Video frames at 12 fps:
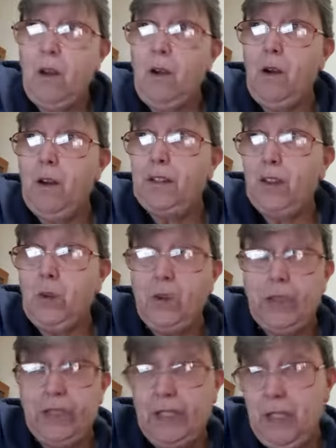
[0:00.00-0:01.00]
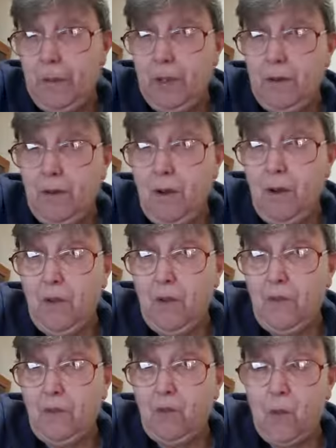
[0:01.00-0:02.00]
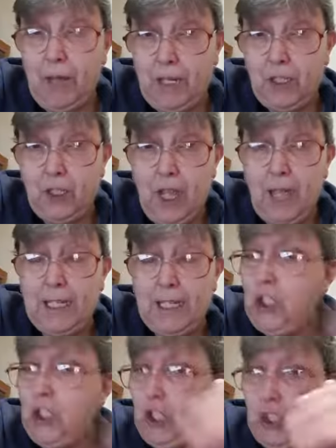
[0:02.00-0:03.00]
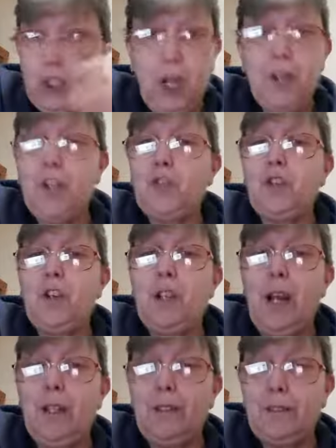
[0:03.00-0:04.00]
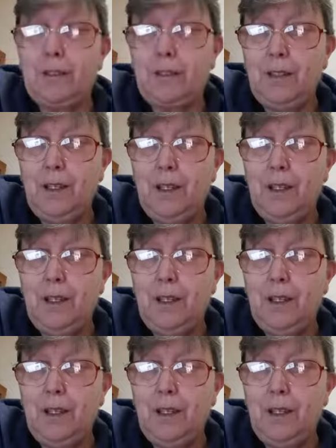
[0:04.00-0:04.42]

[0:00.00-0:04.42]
I saw a snippet of Rebecca Sharkey. She showed her true colours.